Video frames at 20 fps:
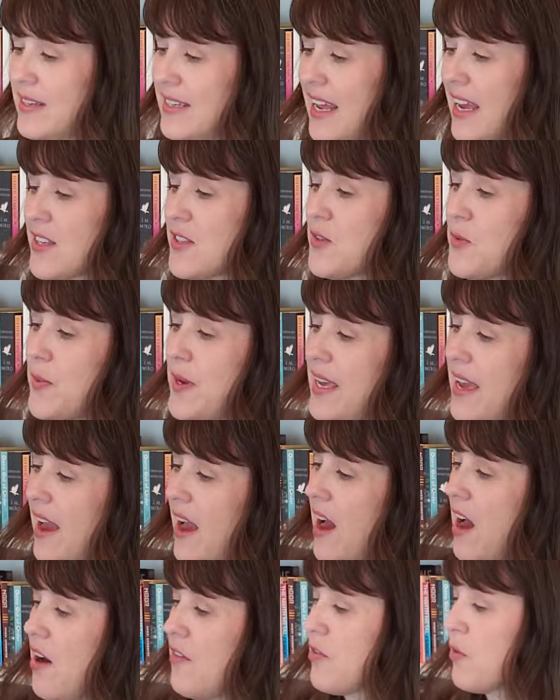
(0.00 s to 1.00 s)
Next, we
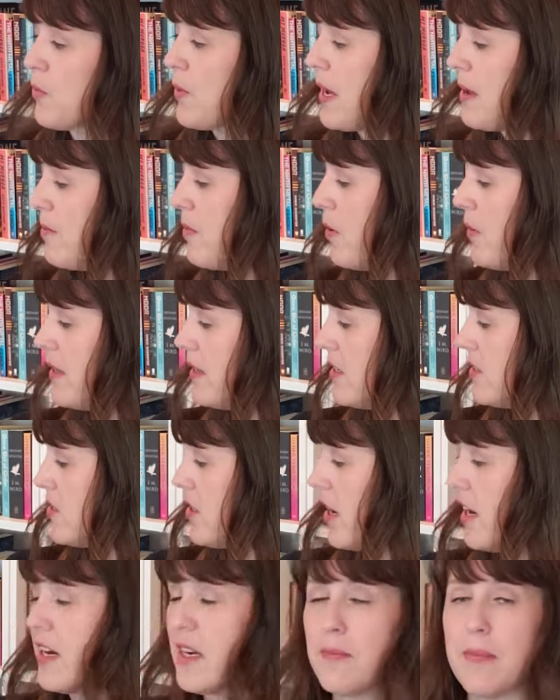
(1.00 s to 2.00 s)
have Rainbow in the
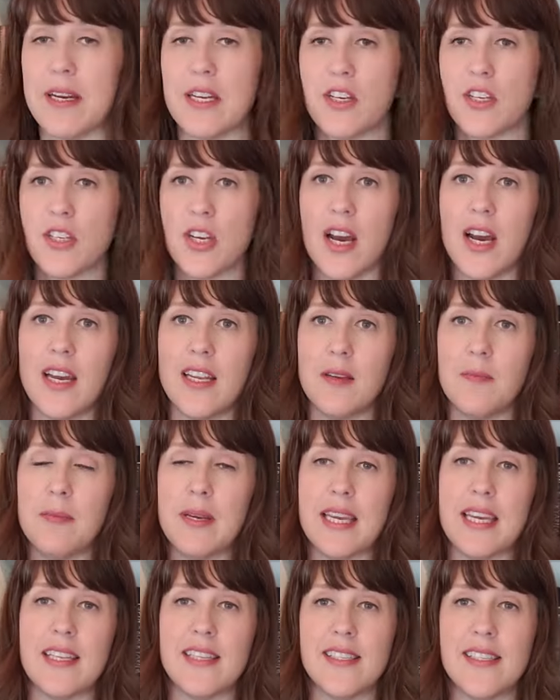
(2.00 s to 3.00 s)
Dark by Sean
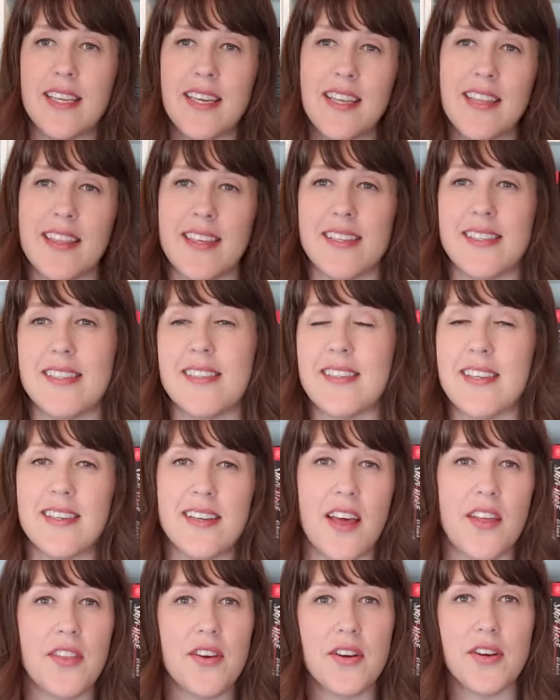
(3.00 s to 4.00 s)
McGinty. This is
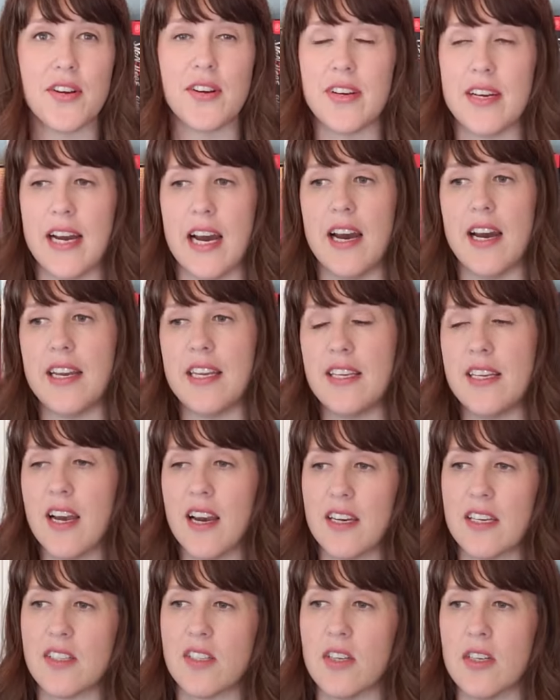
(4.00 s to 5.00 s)
another uh,
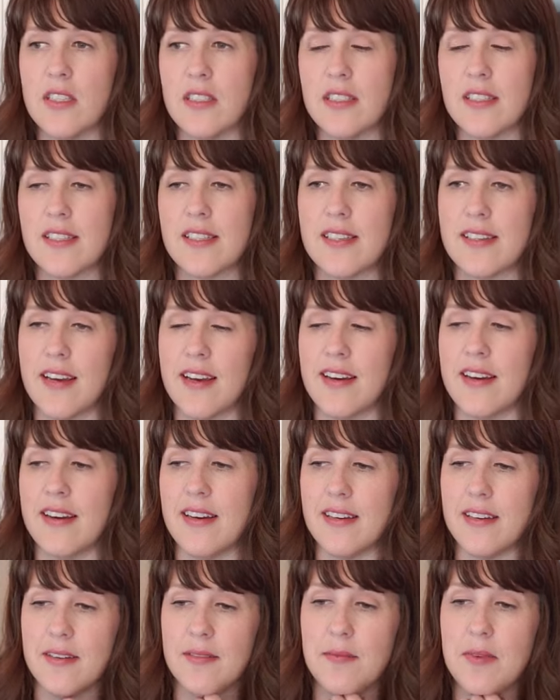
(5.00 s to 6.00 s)
young adult,
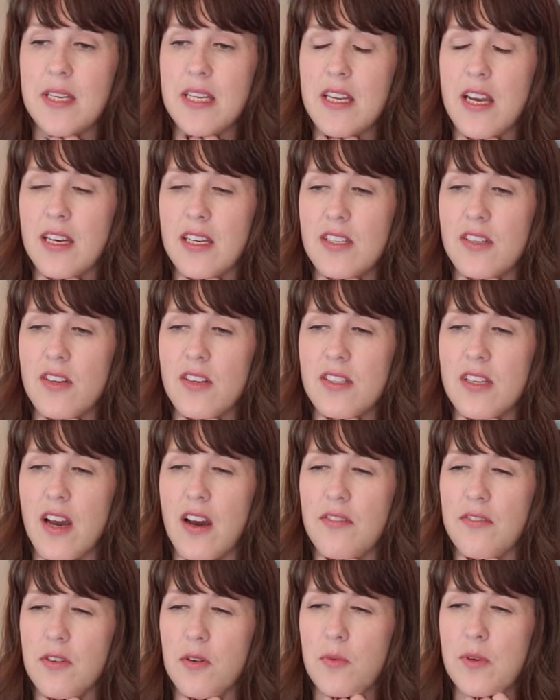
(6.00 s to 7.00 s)
uh, young adult
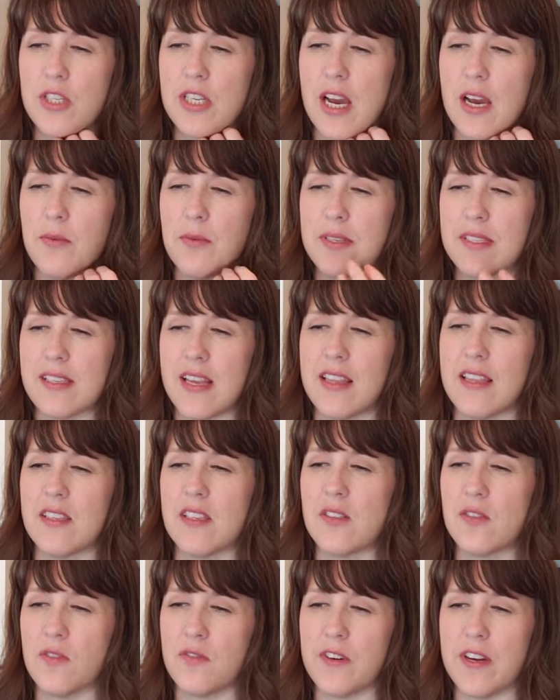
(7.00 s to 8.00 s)
novel, which I would say this
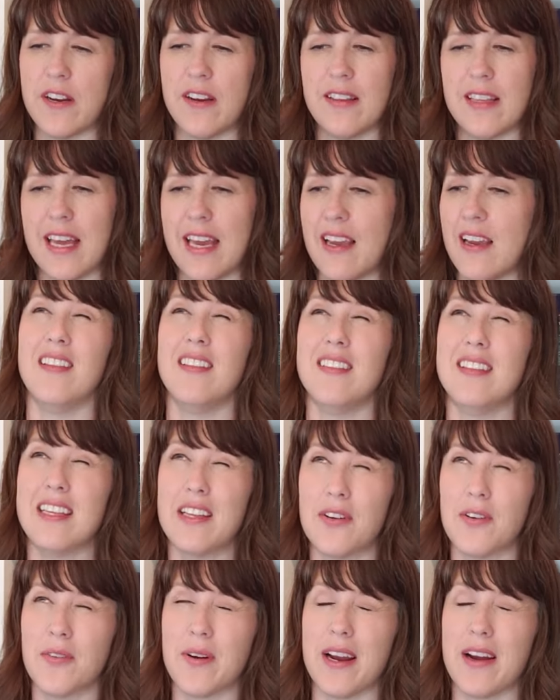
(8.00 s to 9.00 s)
is a very like
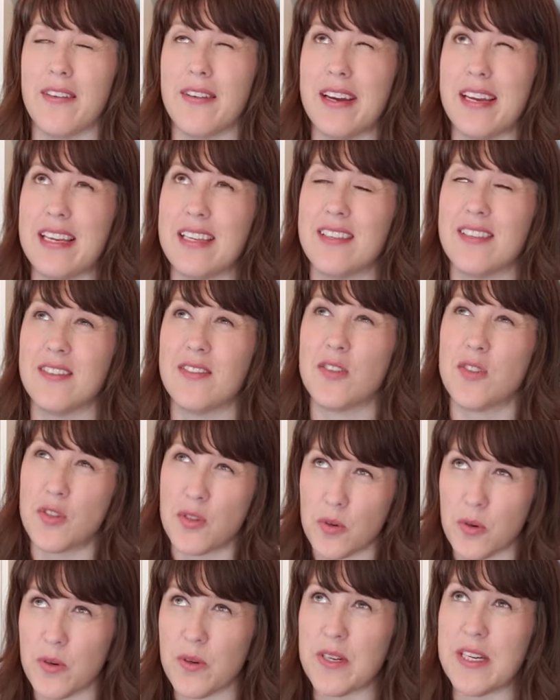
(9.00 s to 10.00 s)
literary
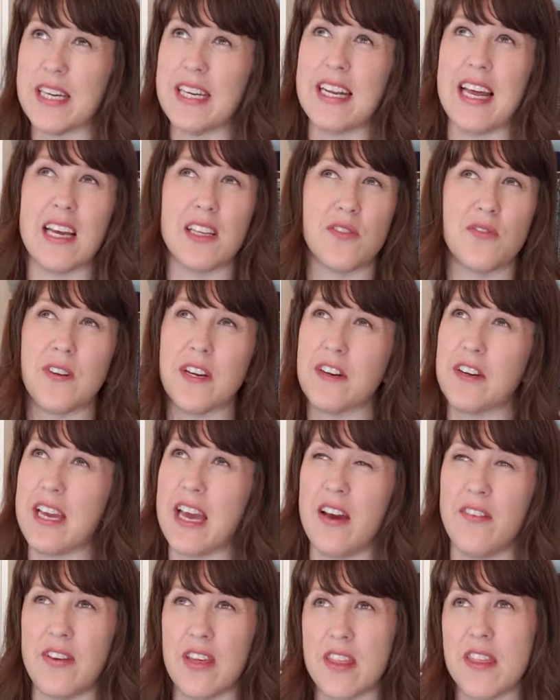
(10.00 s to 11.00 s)
story. It has very
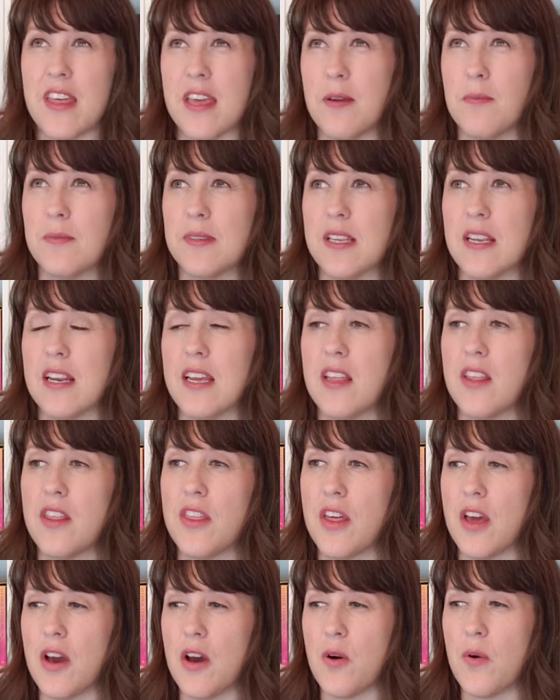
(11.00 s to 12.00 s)
heavy themes in it,
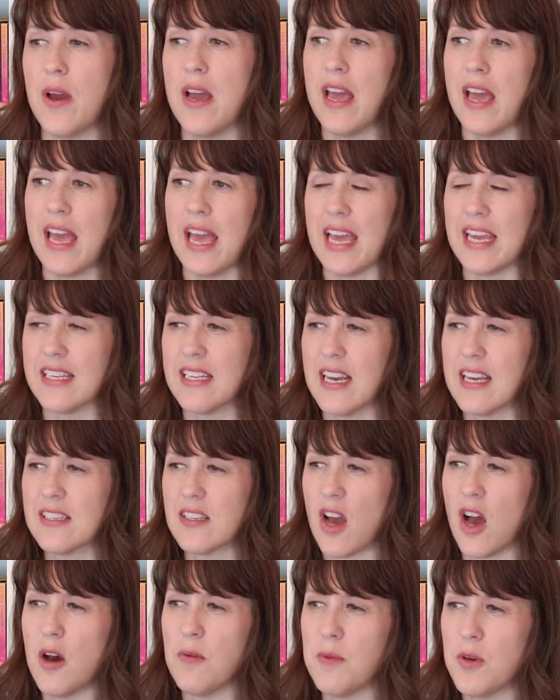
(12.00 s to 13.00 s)
though it does
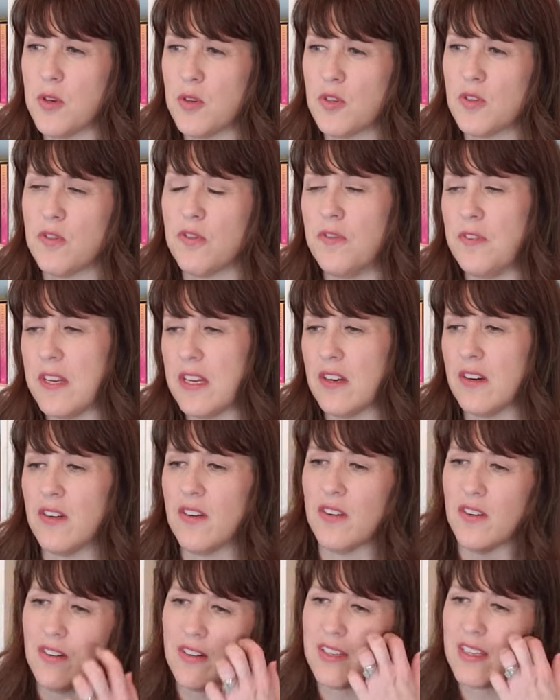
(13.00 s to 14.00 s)
almost
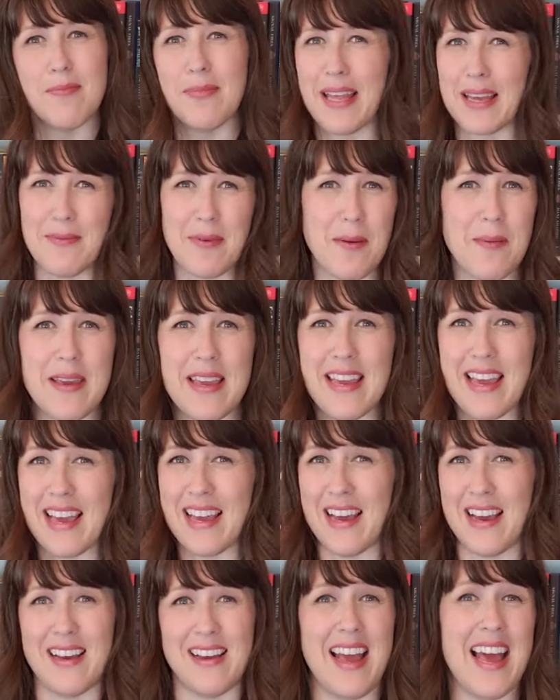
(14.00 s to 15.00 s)
feel like maybe a
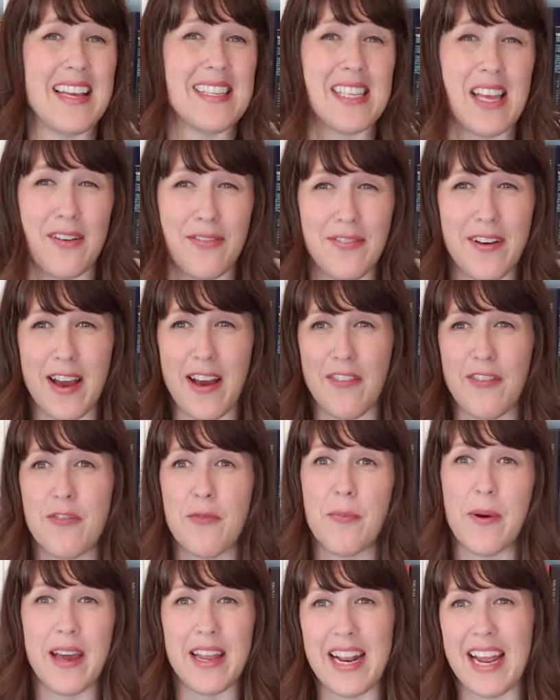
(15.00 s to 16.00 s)
uh,
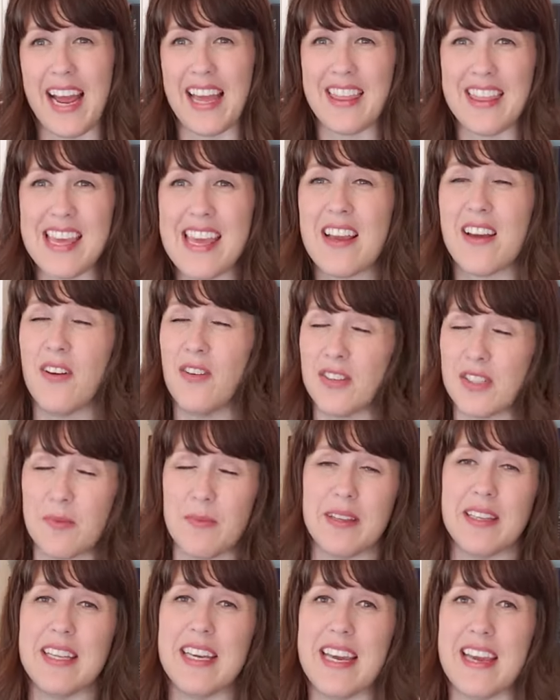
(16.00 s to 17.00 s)
SFF, but I think
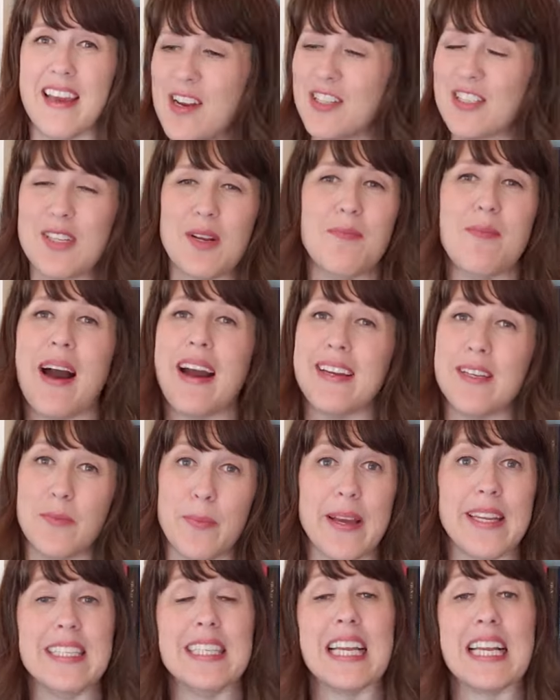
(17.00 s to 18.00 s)
ultimately just a
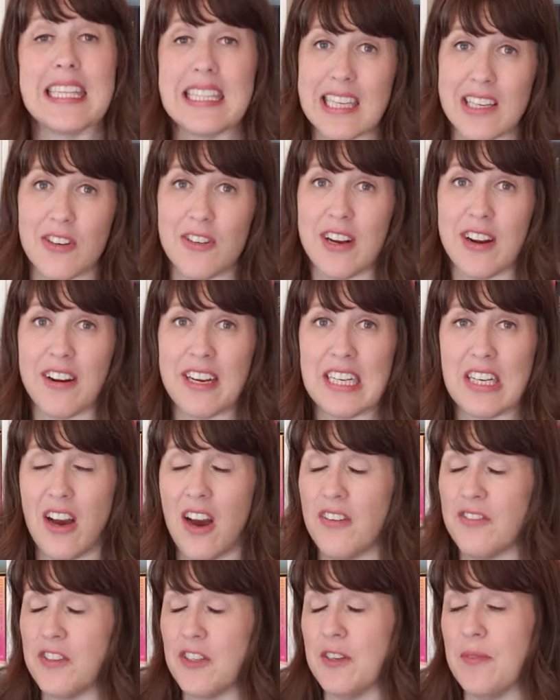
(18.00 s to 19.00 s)
mind-bending literary
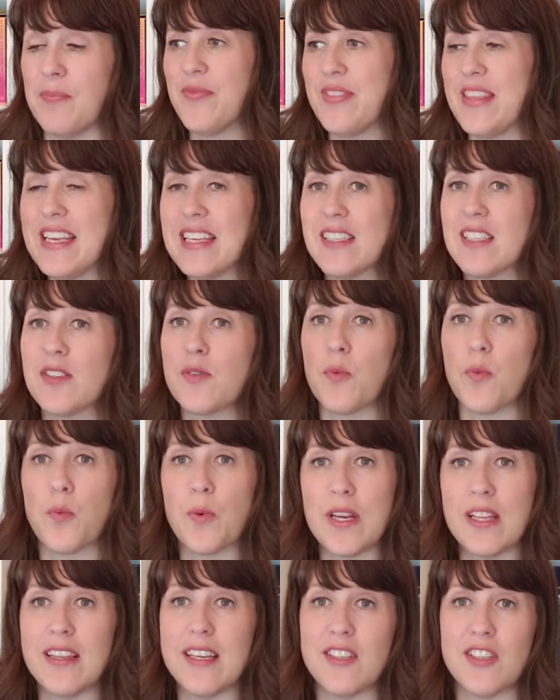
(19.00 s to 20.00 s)
novel. This
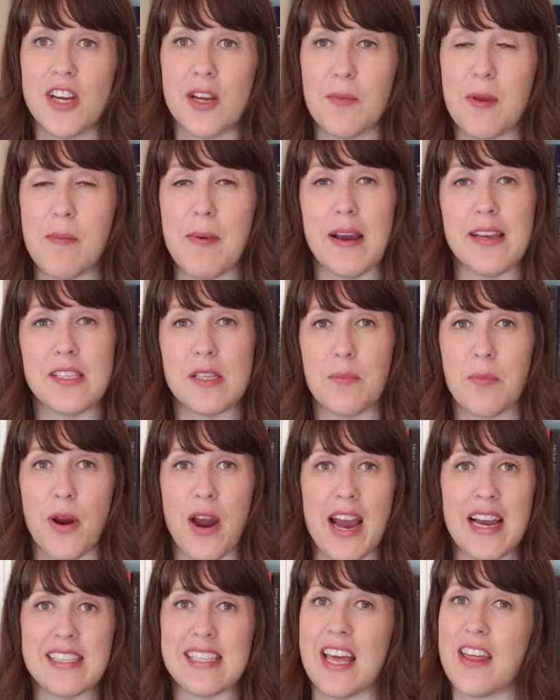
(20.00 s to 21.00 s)
really took me by
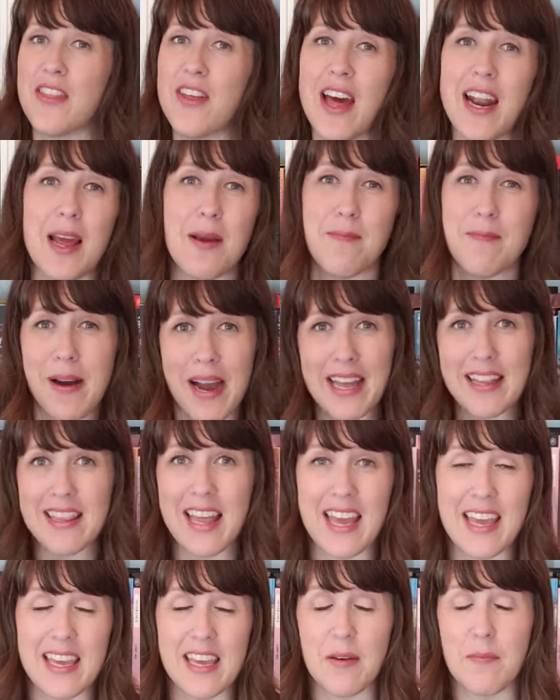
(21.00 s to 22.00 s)
surprise. I thought I might
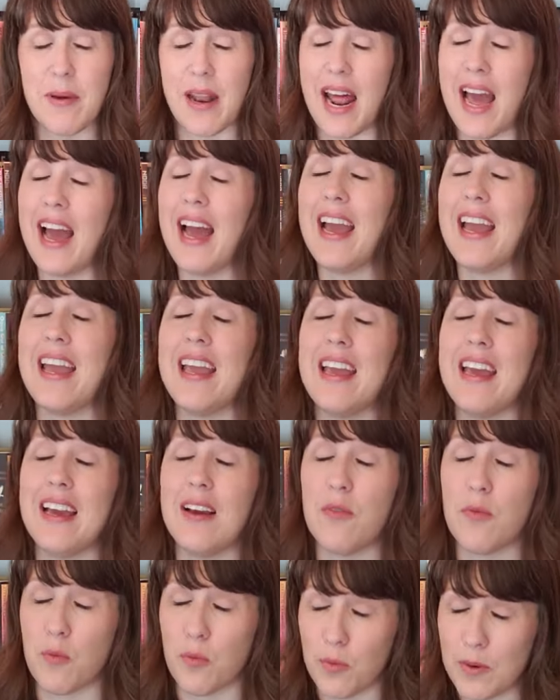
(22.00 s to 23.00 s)
like it, but I
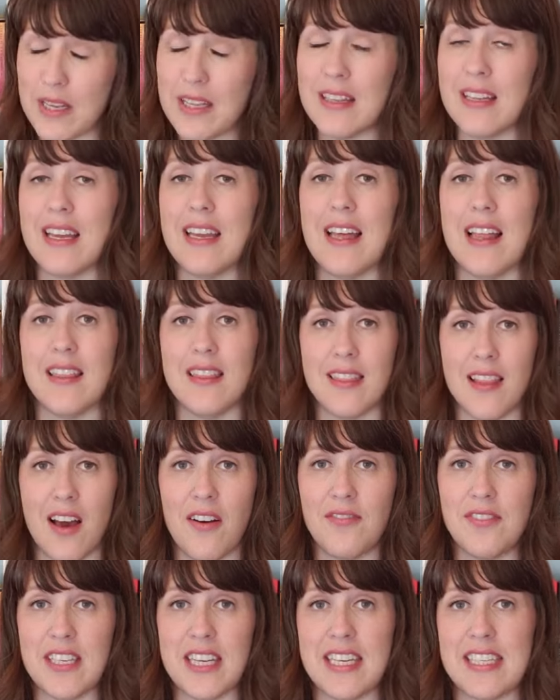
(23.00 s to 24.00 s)
really
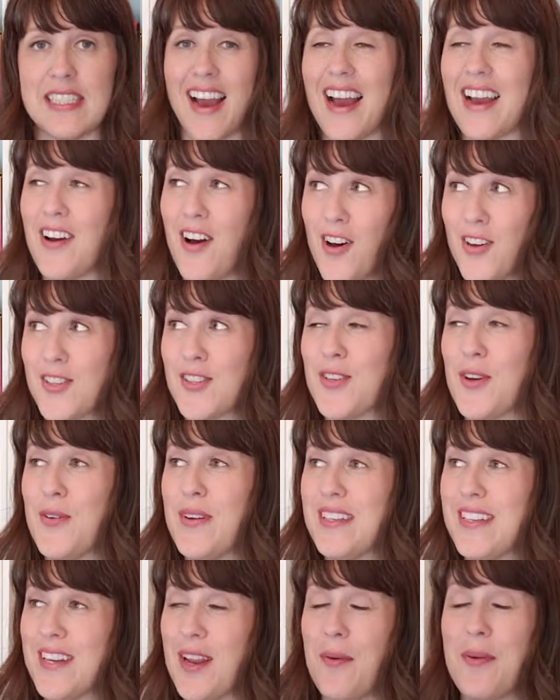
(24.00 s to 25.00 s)
loved it. I also
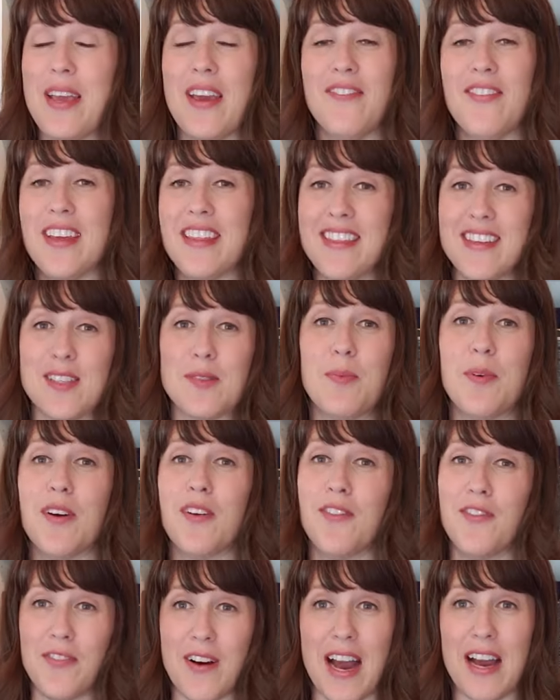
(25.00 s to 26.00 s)
ended up giving this this
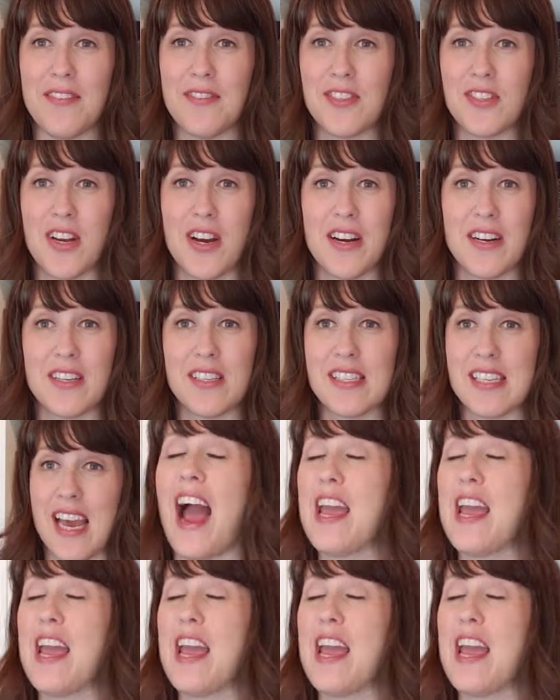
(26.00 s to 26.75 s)
book five stars.